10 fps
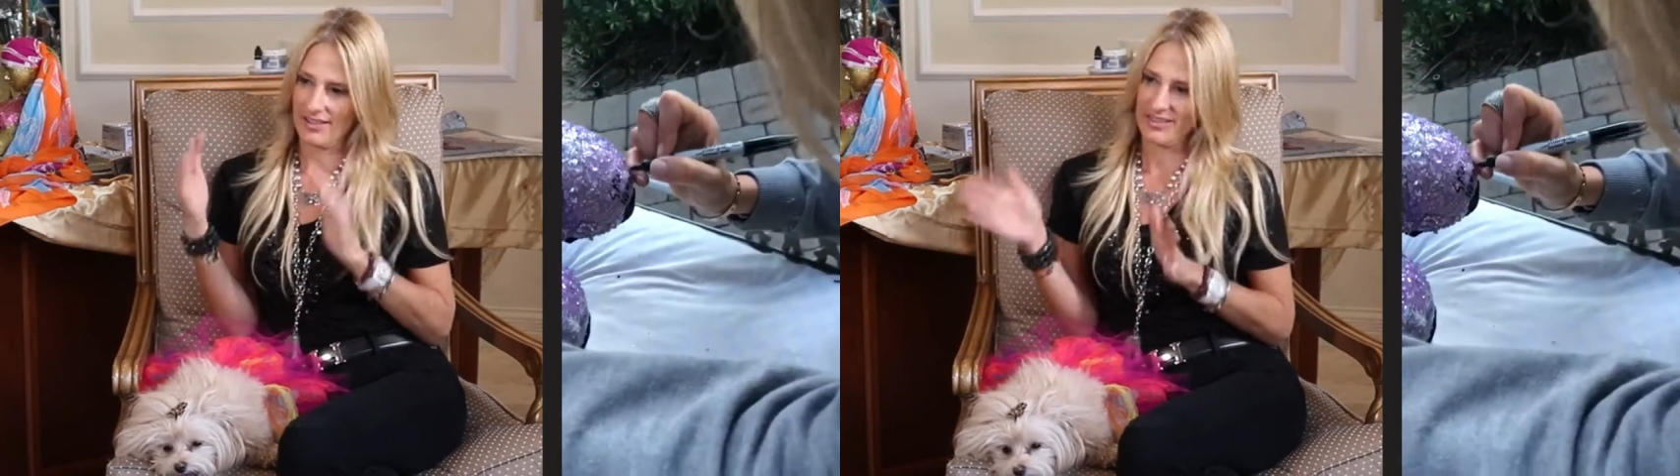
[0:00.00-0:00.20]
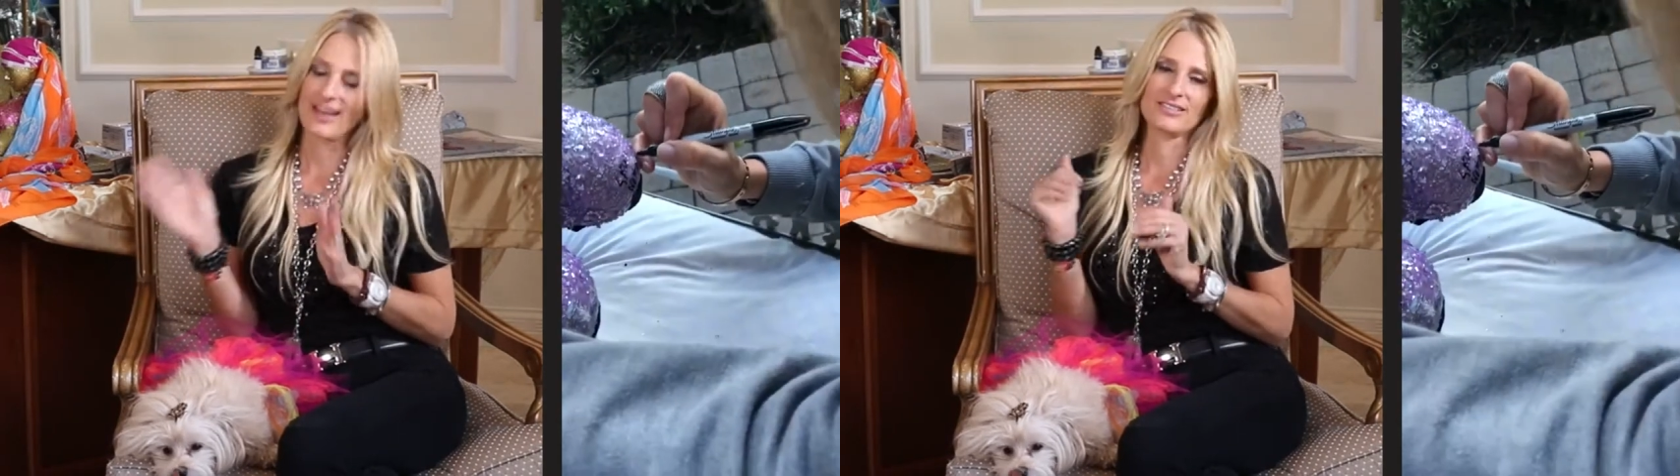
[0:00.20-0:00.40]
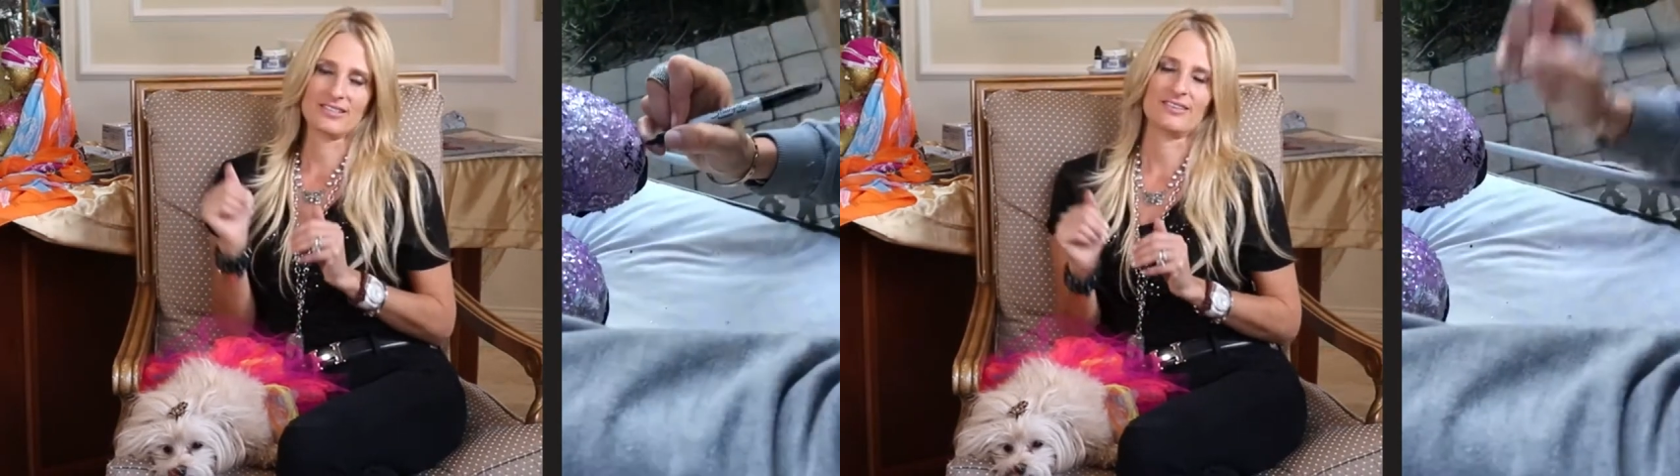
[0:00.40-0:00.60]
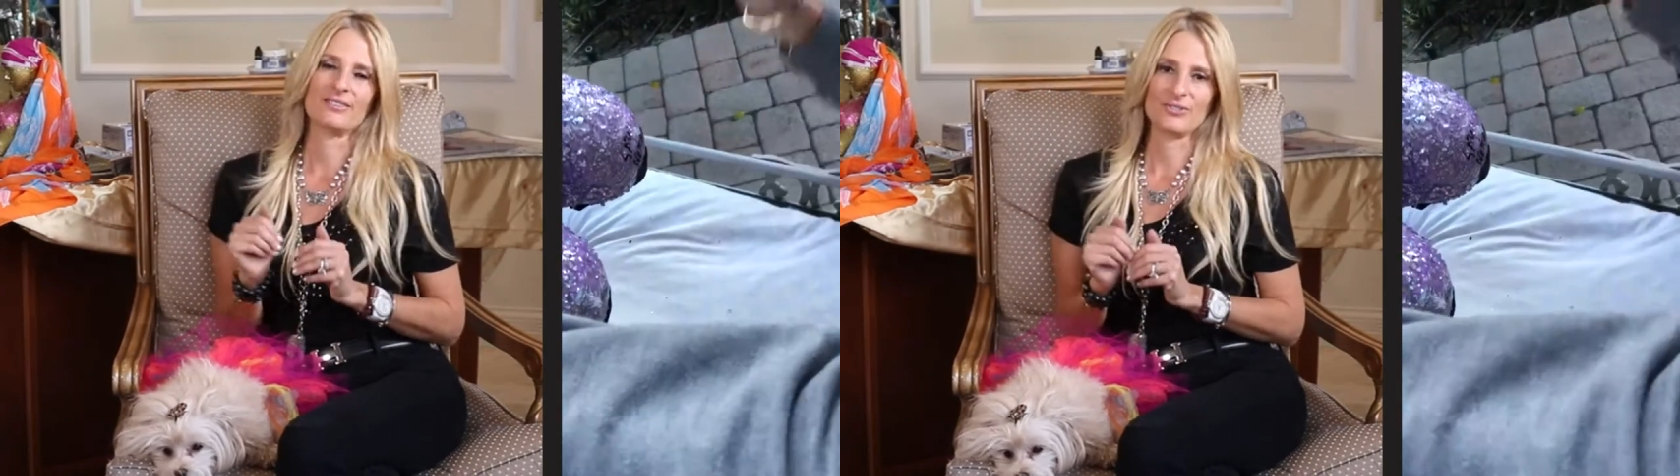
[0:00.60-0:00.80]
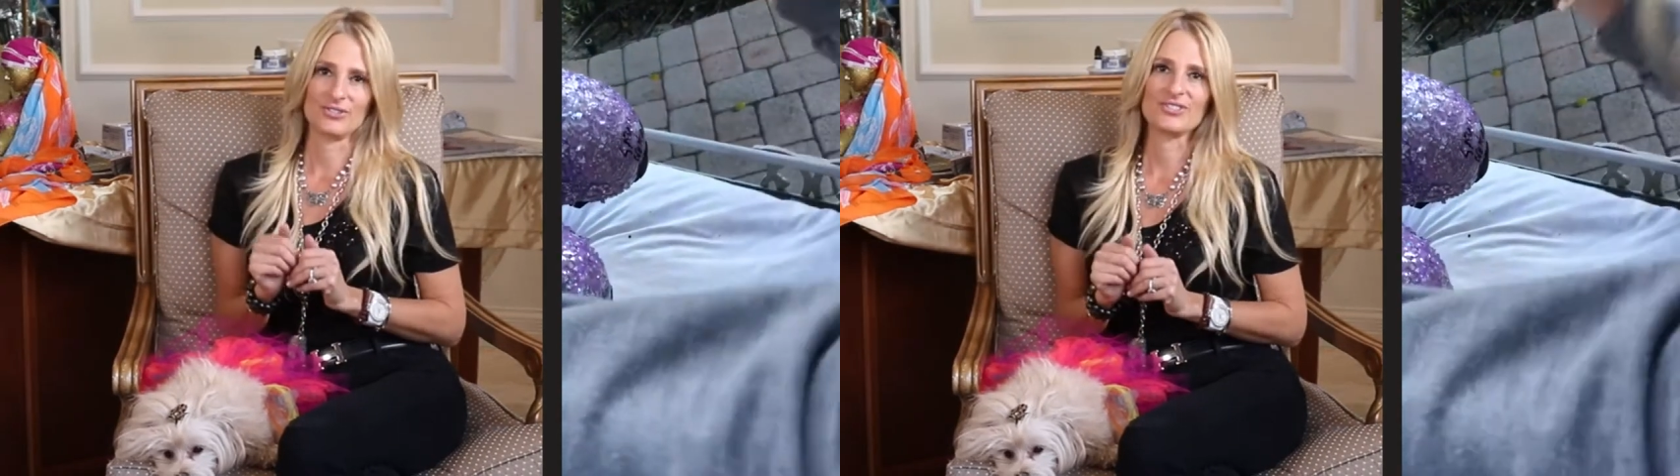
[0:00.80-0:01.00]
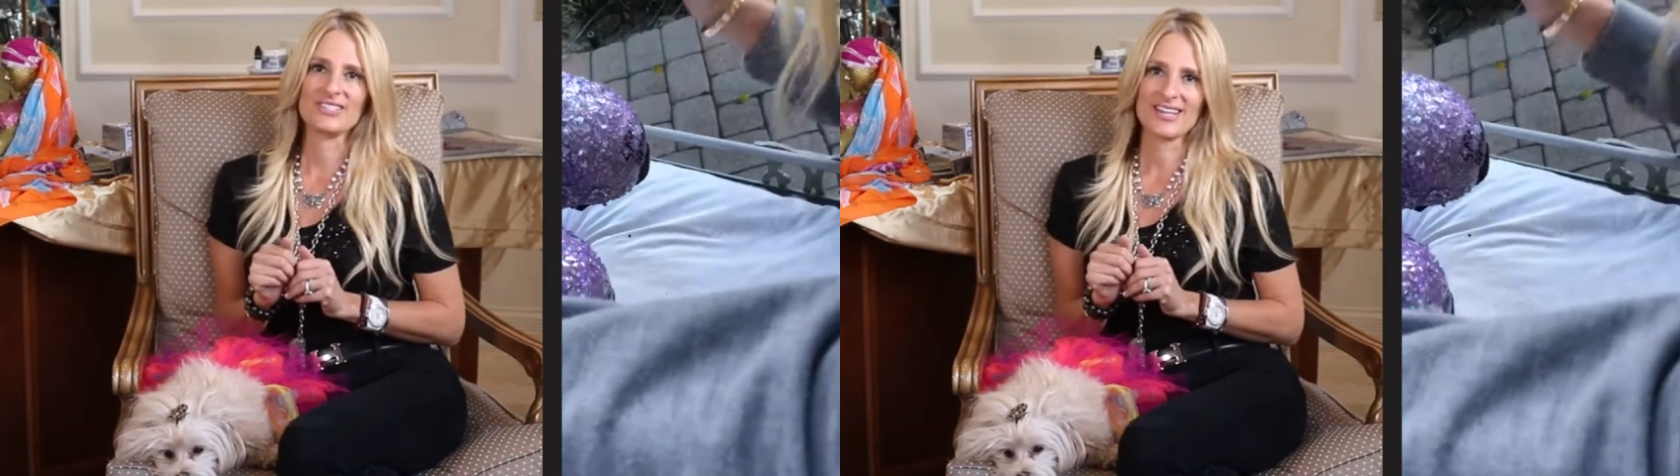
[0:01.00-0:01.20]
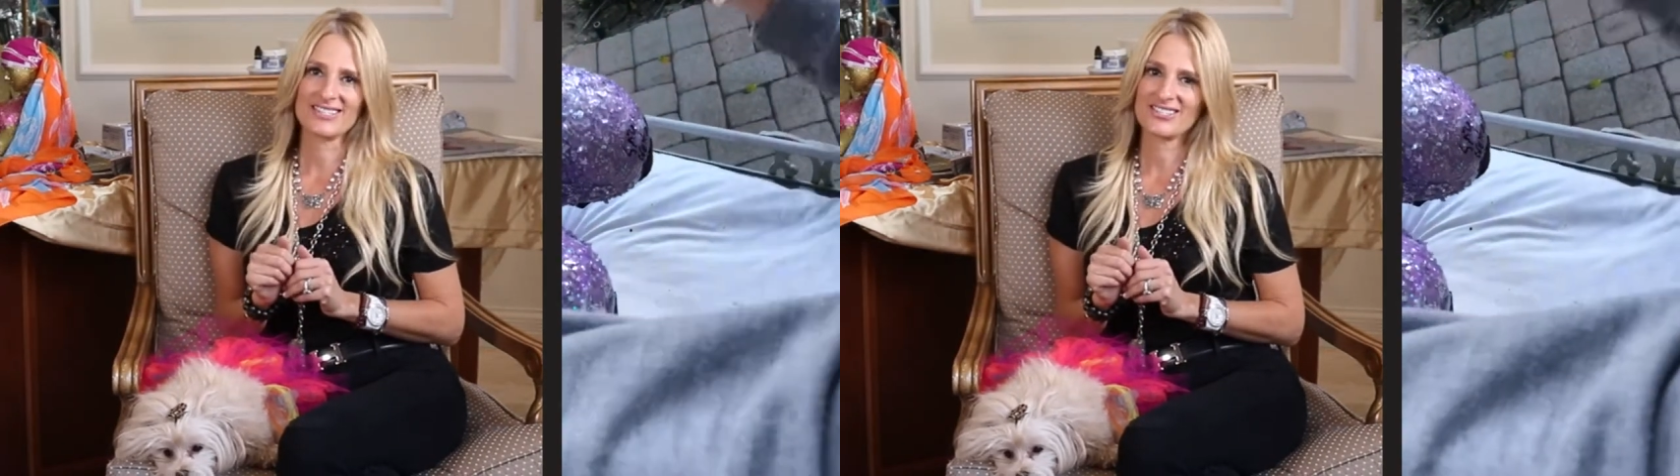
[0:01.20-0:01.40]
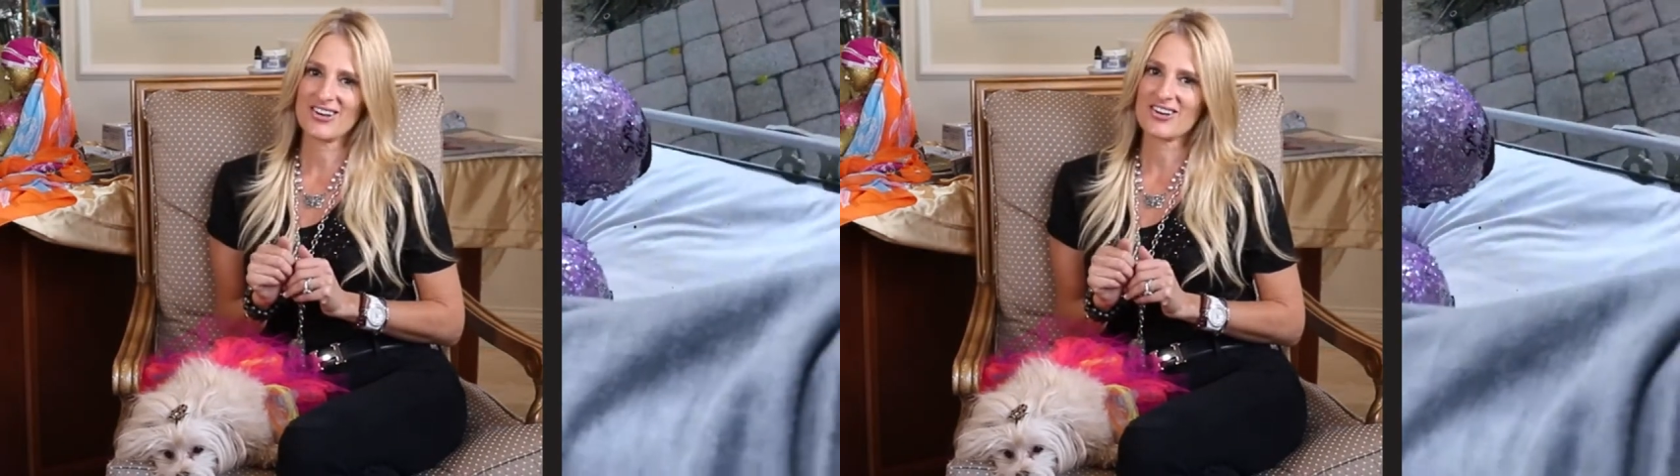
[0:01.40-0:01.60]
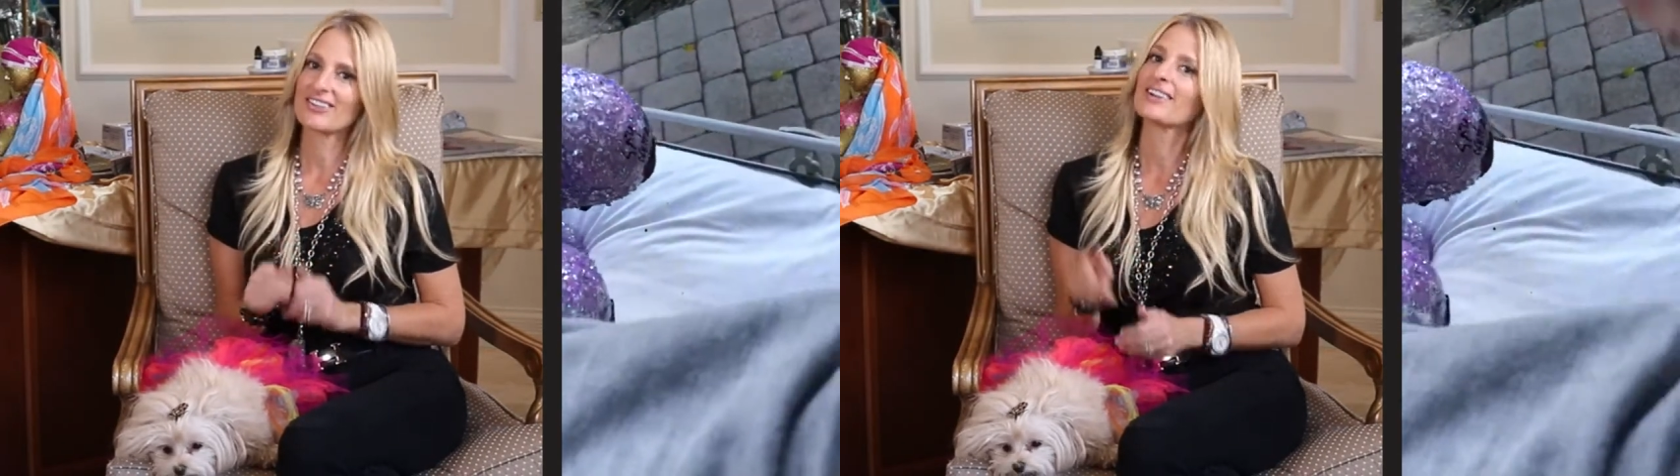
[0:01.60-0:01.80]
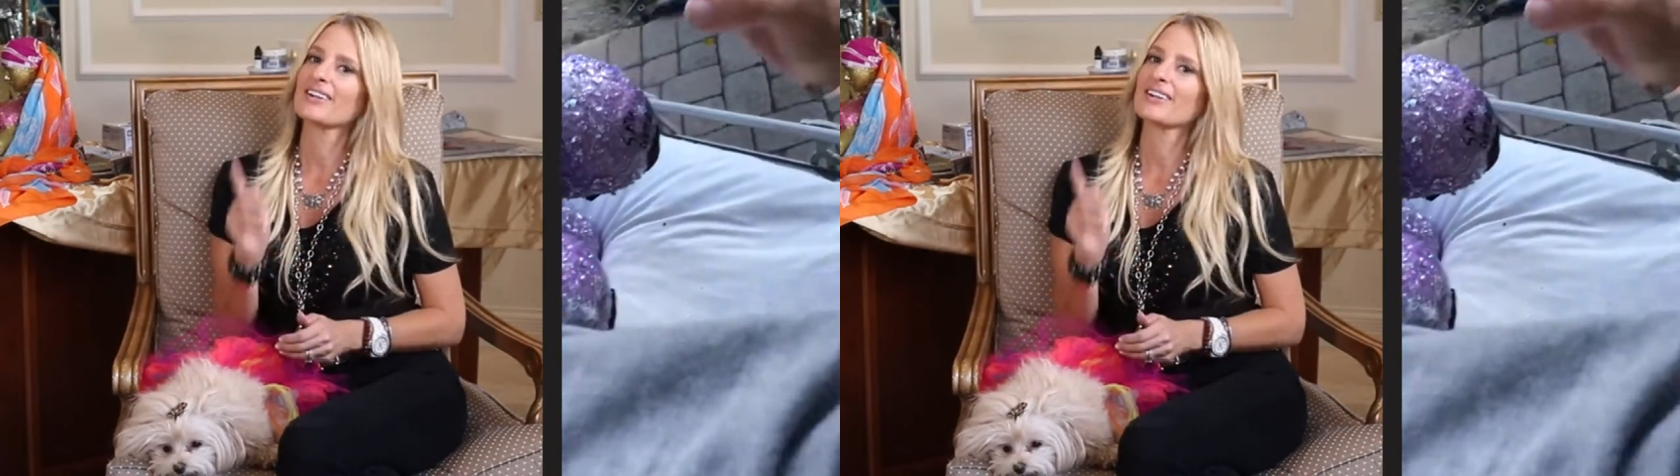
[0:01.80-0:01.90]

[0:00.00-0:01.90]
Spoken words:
That dog, when you see that dog,